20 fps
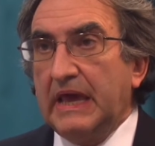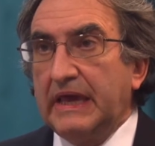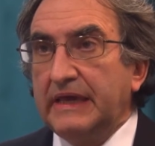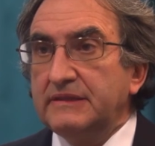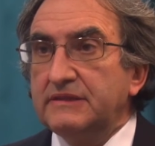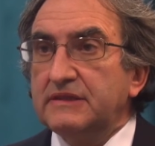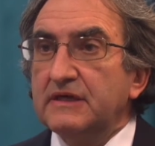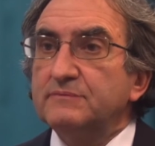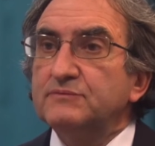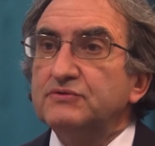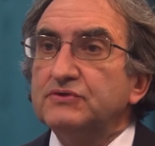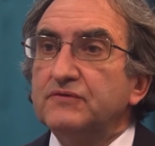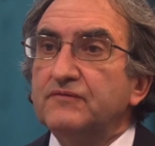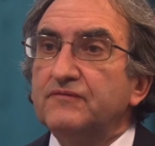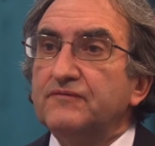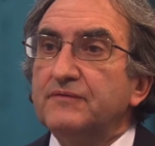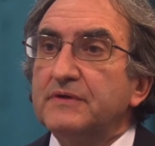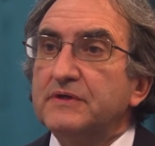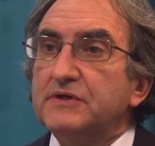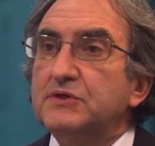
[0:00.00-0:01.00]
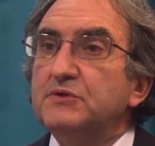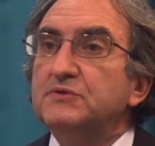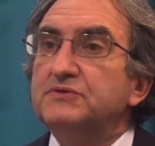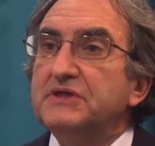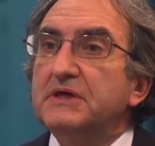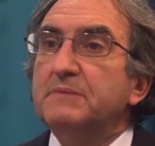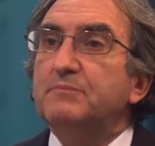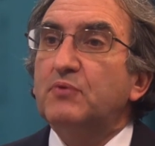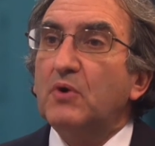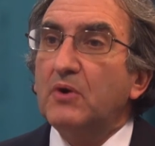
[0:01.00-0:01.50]
In terms of
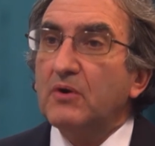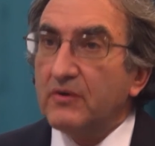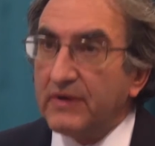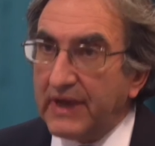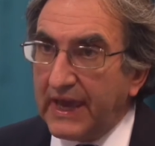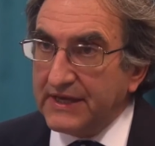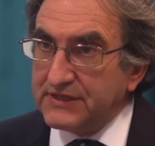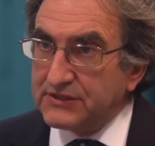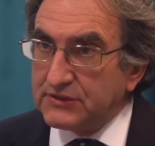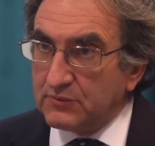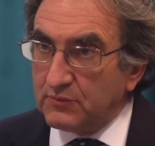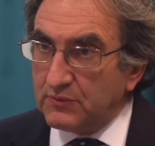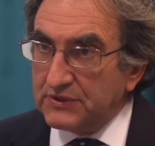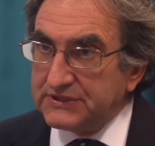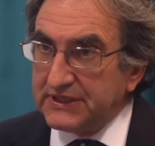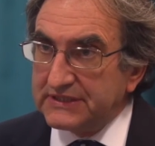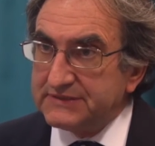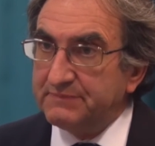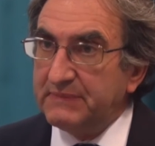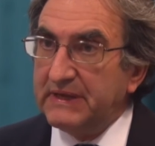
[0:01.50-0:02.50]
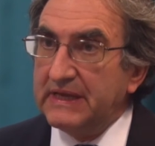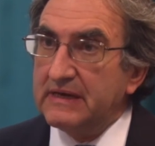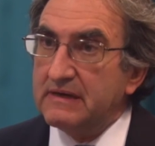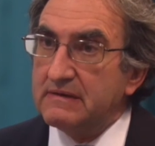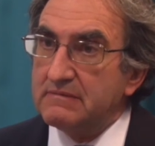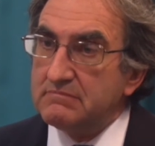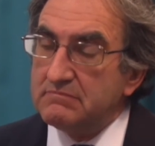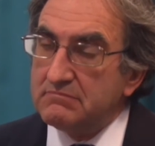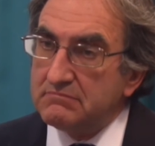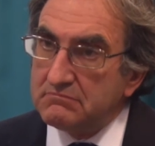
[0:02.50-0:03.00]
QT prolongation, which has
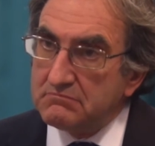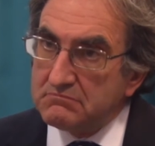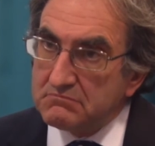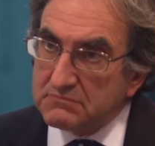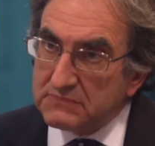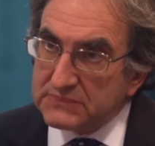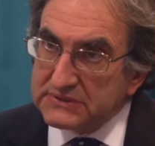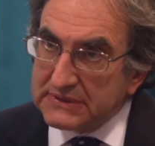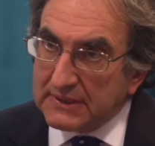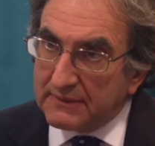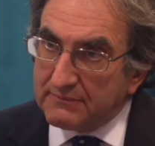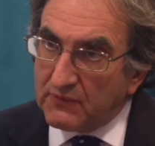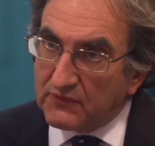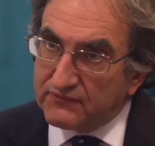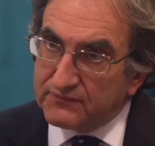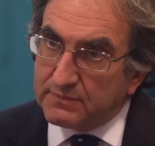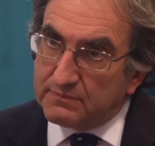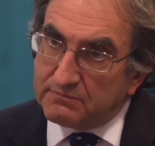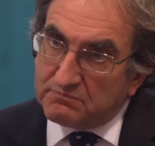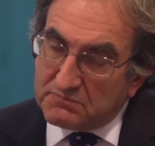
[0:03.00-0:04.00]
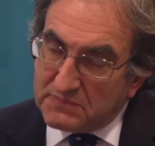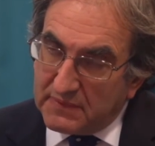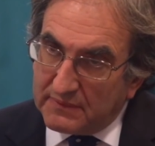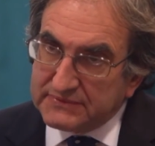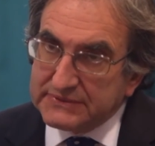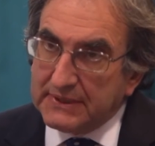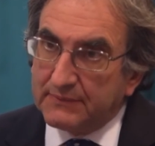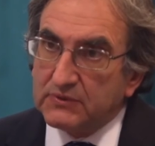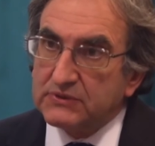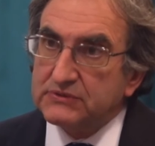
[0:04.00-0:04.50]
been
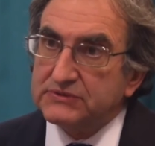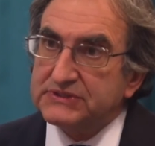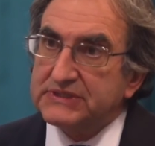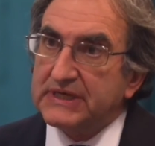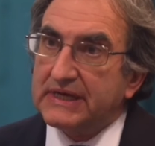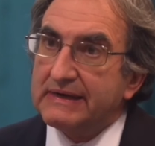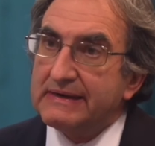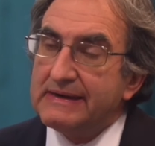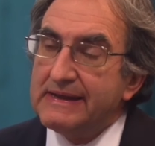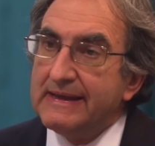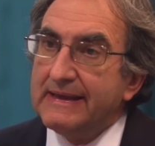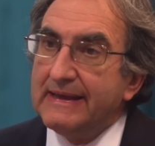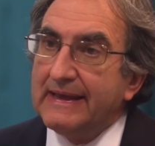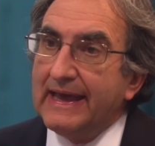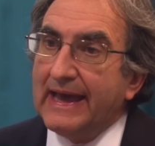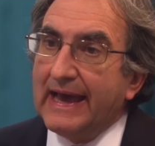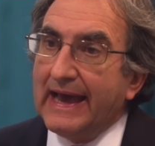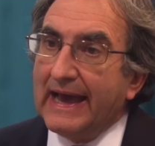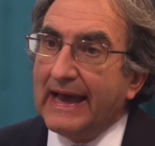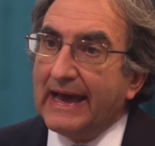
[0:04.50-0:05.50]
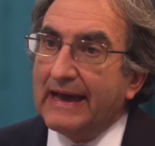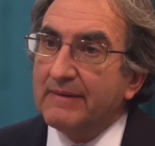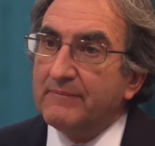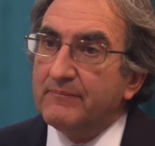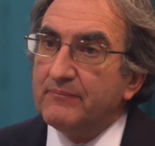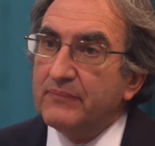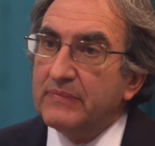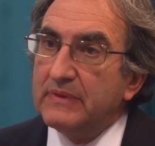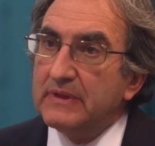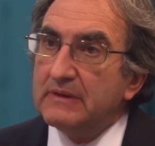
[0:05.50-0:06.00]
some concern,
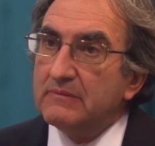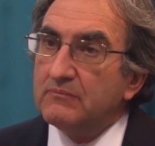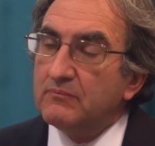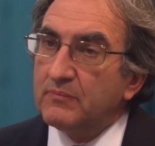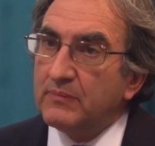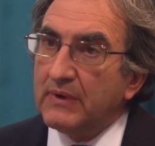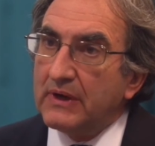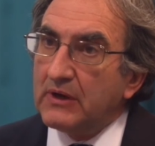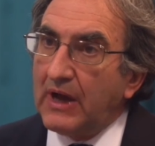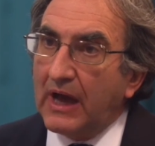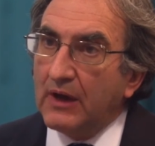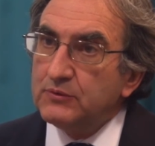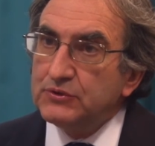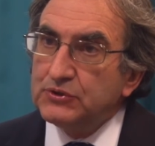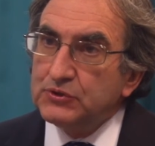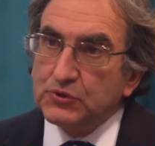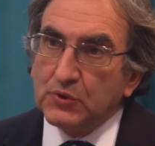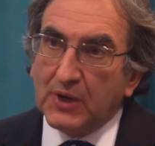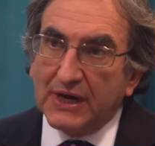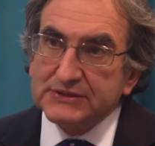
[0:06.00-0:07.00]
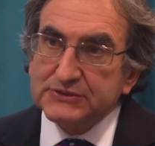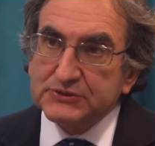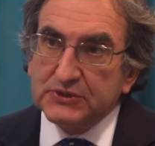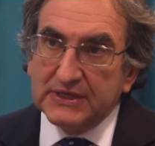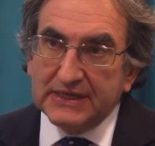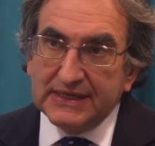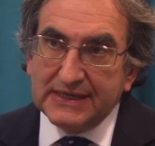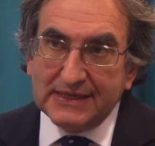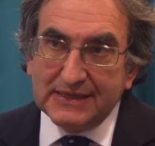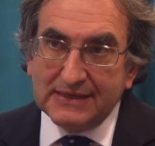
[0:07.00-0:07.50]
how do you
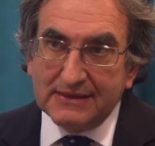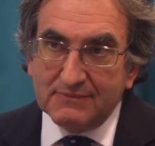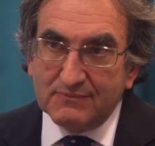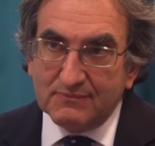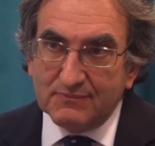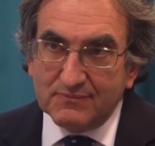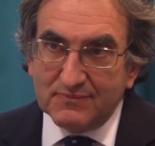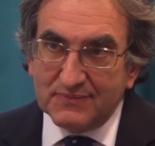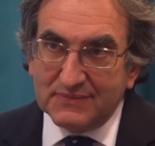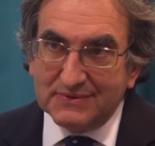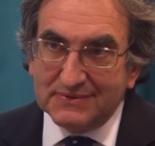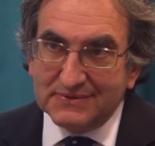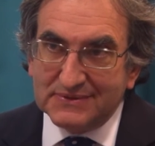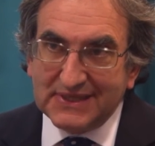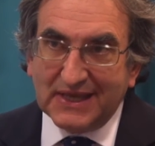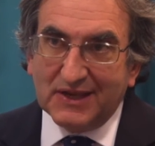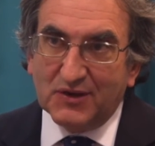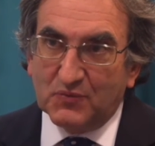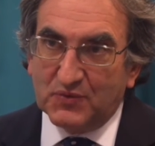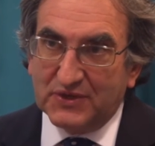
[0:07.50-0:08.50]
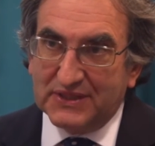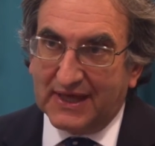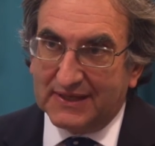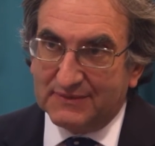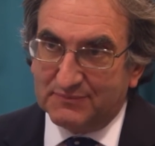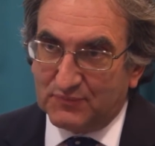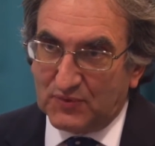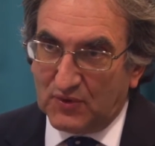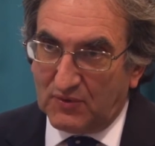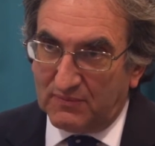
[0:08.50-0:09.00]
actually deal with
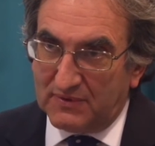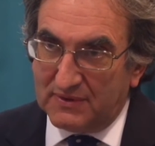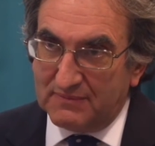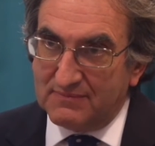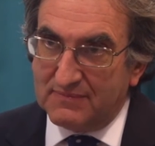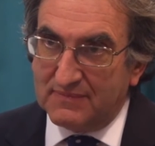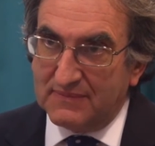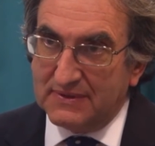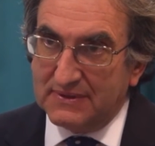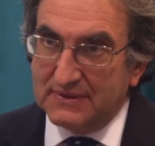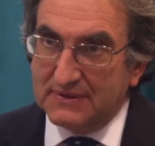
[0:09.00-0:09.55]
that problem?